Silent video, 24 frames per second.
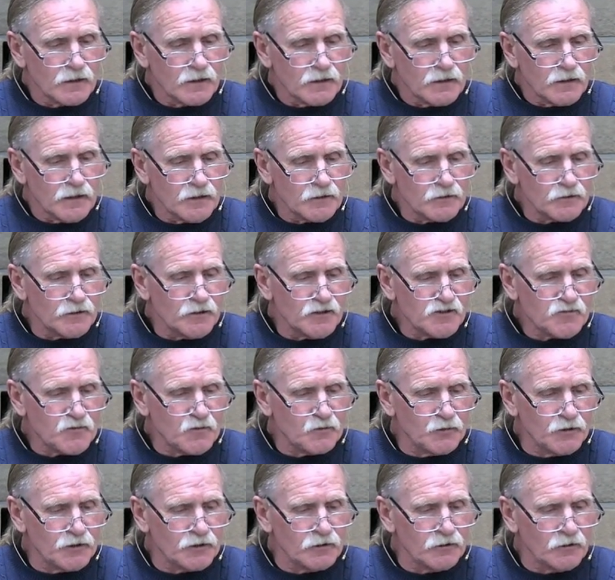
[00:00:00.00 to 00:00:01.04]
And her husband
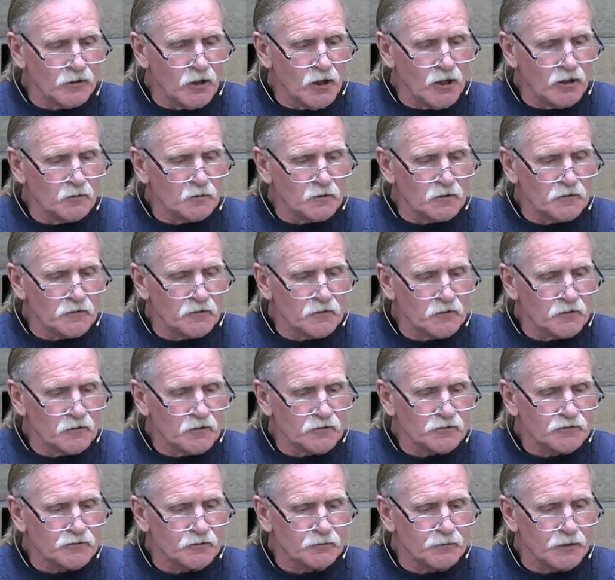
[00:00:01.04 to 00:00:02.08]
went along with her
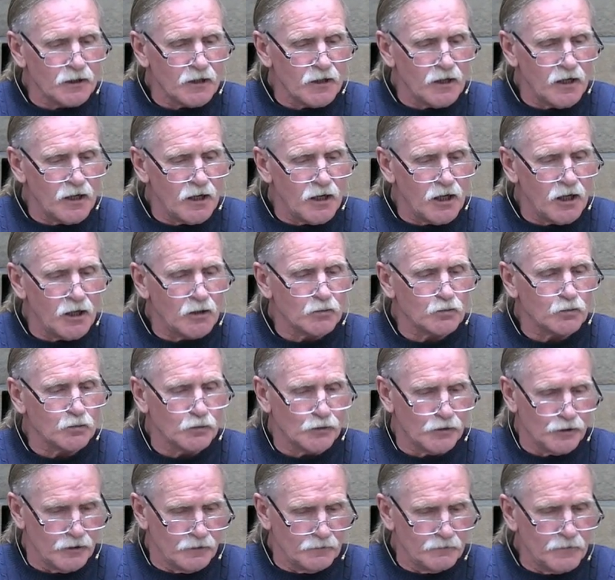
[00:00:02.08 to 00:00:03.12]
to
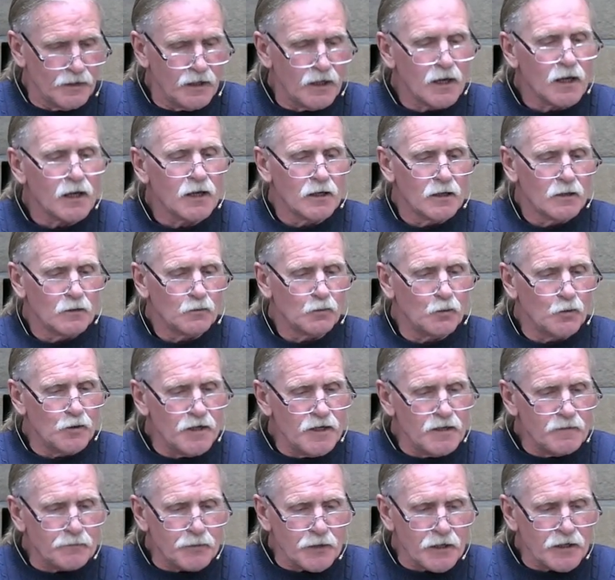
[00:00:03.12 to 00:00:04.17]
Baharim,
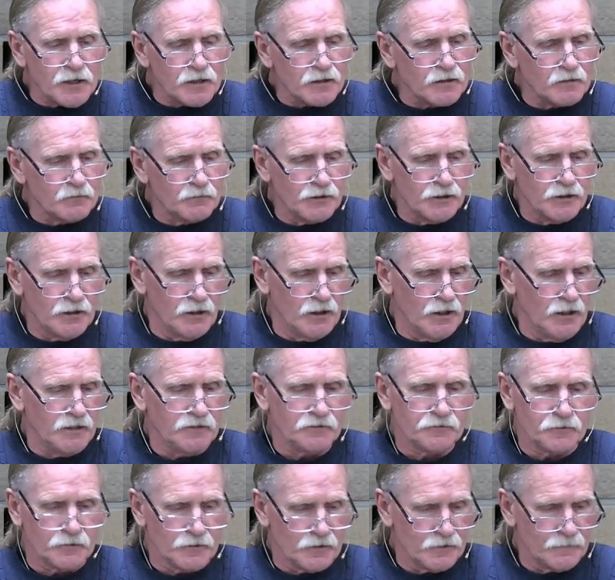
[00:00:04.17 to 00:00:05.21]
weeping behind
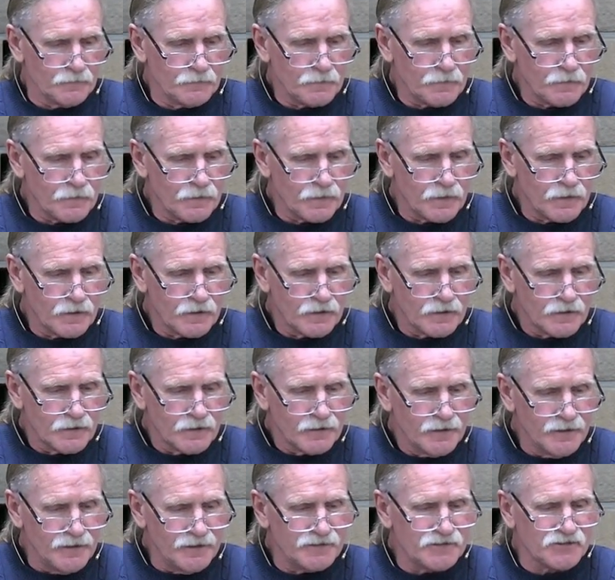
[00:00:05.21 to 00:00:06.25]
her.
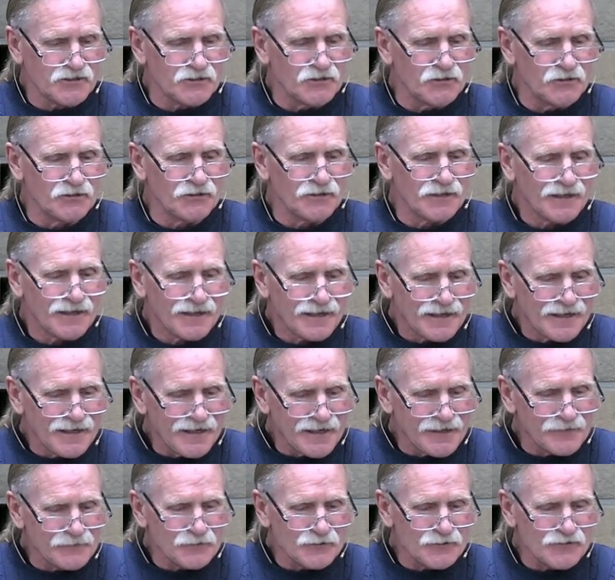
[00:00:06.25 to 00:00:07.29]
And so
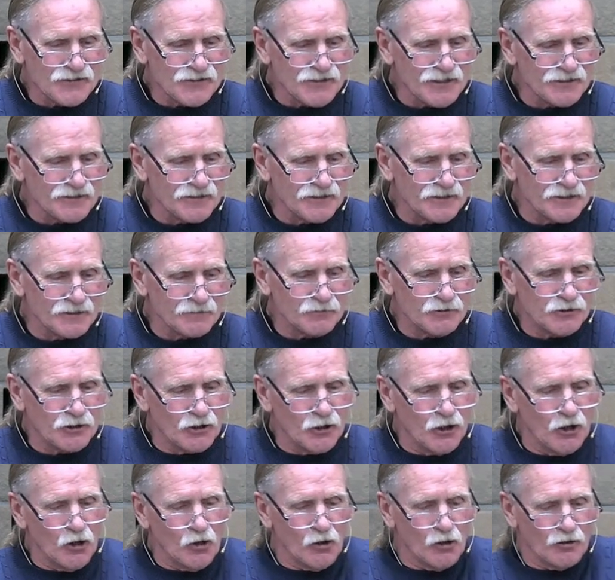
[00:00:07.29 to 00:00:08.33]
Abner said to him,
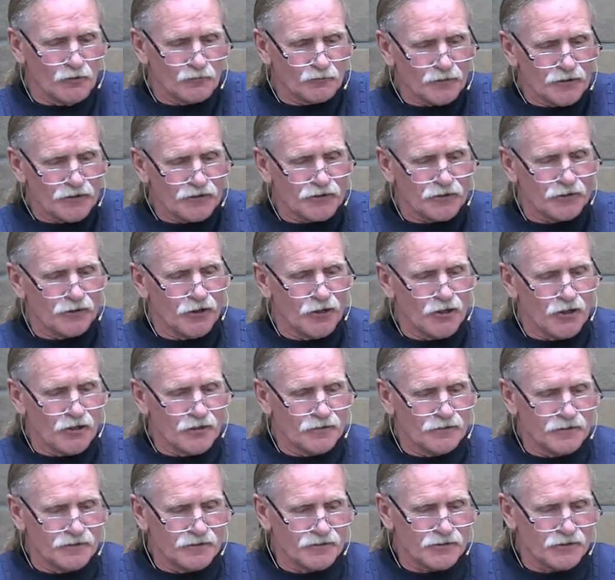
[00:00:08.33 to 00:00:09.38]
go and return.
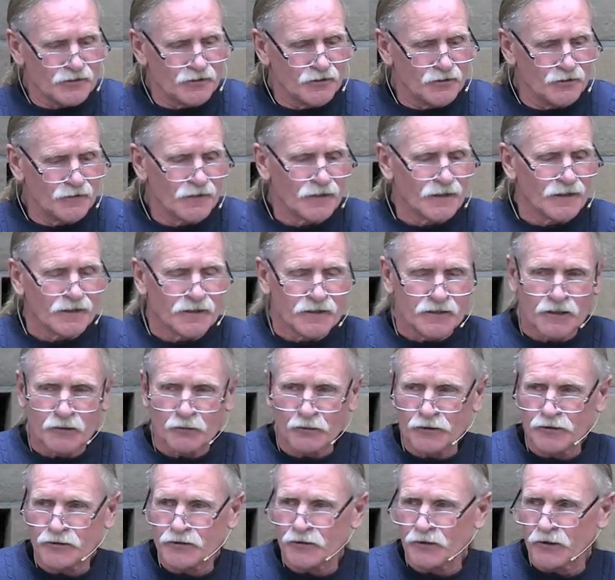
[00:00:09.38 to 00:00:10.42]
And so he
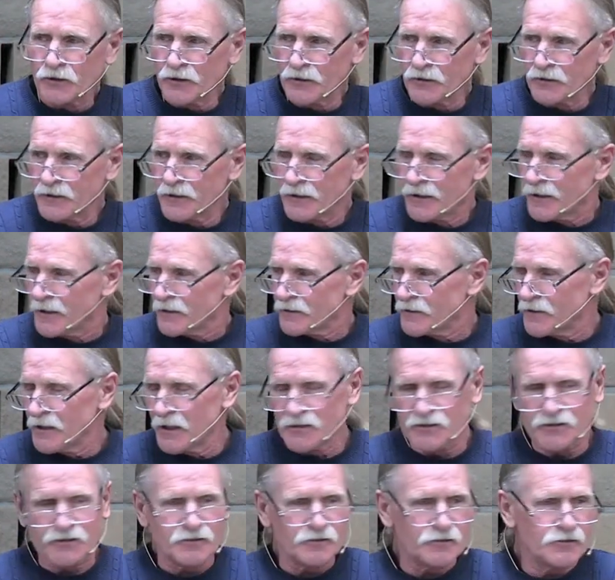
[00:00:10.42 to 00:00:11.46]
returned.
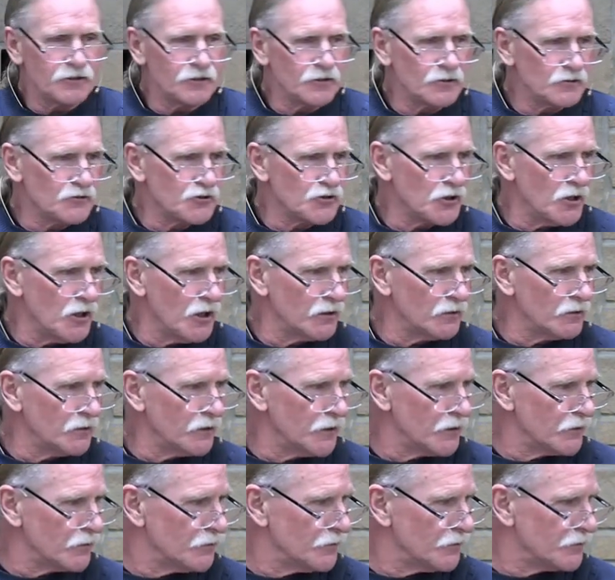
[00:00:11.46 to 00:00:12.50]
That's the Dear John
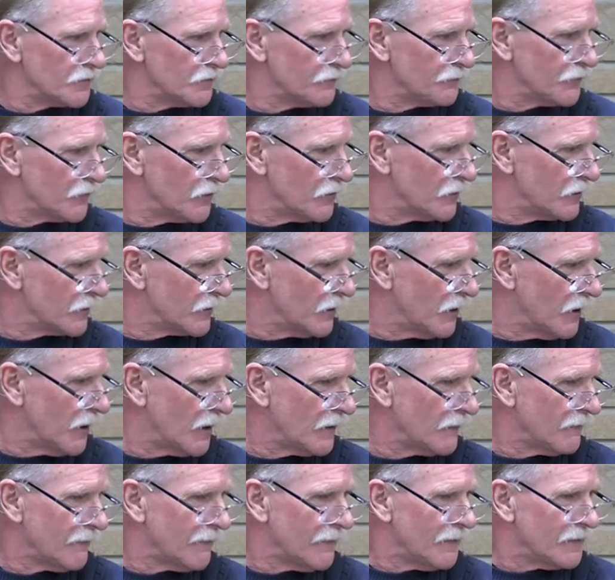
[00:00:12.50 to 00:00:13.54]
letter that the fellow
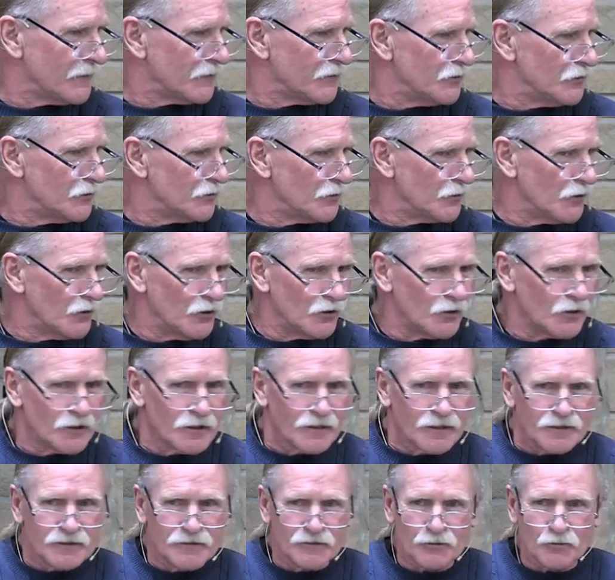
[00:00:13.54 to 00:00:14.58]
got. You know,
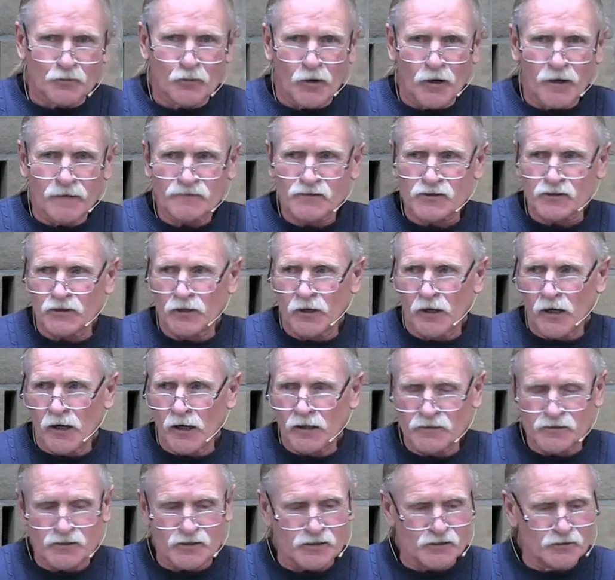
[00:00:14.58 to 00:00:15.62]
your wife's gone.
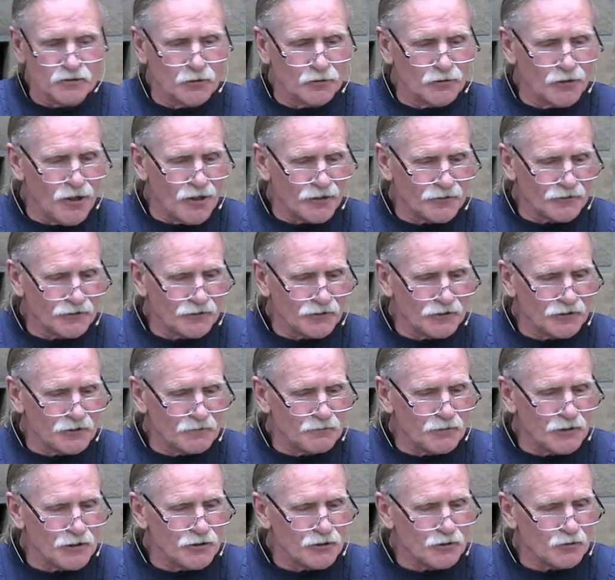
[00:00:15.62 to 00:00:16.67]
She's no longer going to
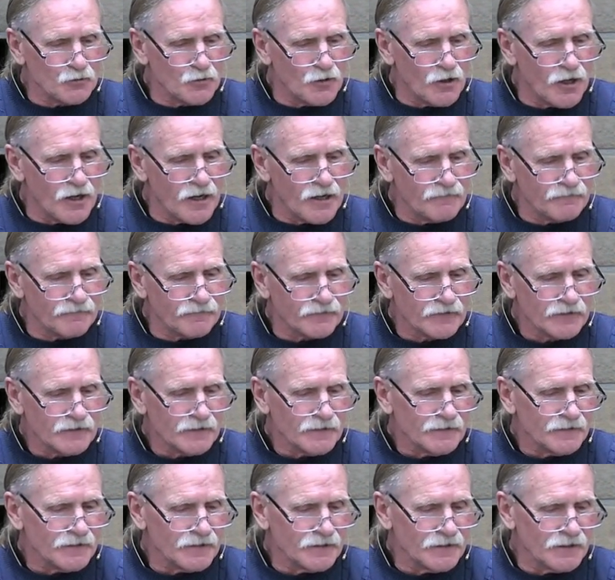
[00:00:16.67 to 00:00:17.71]
be your wife.
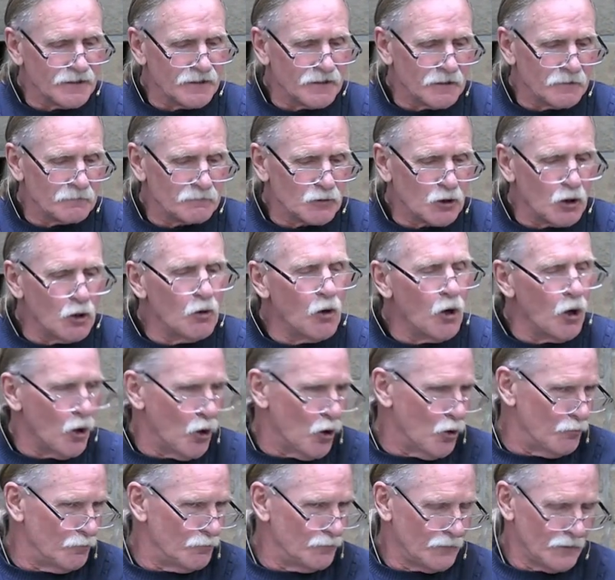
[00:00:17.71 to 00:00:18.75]
Go
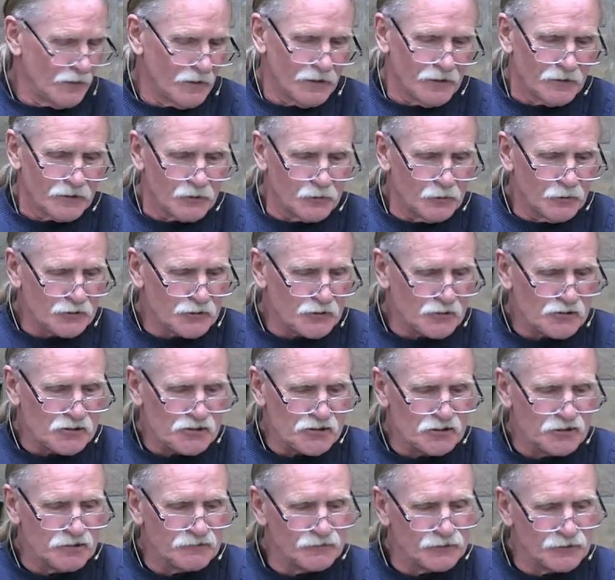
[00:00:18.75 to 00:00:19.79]
home. Quit your
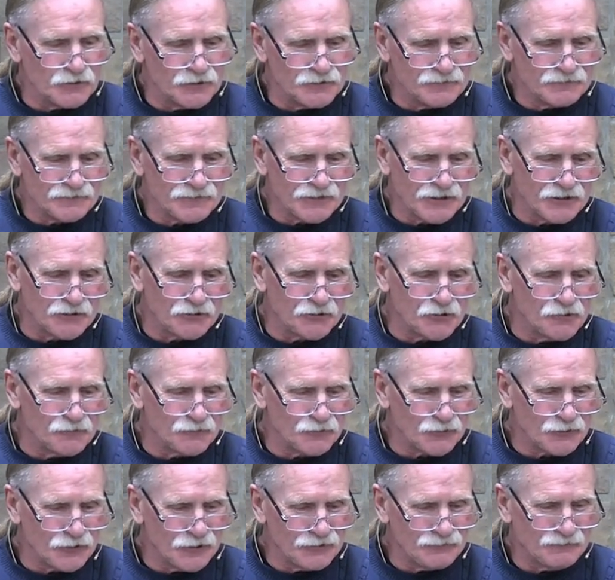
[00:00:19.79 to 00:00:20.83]
sniveling. Get
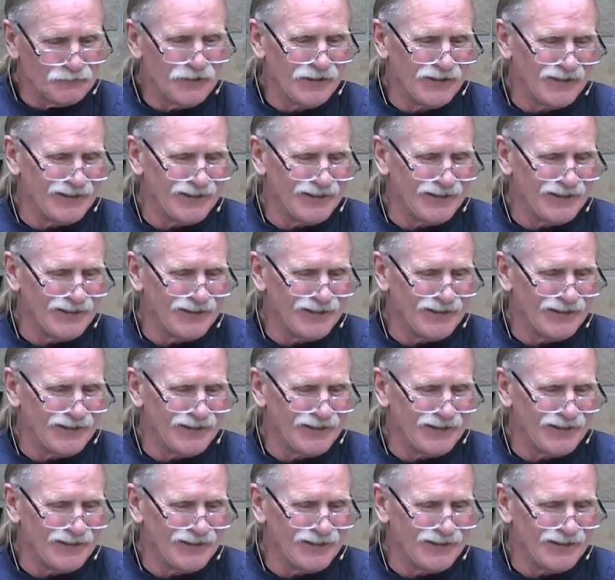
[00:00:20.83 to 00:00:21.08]
over it.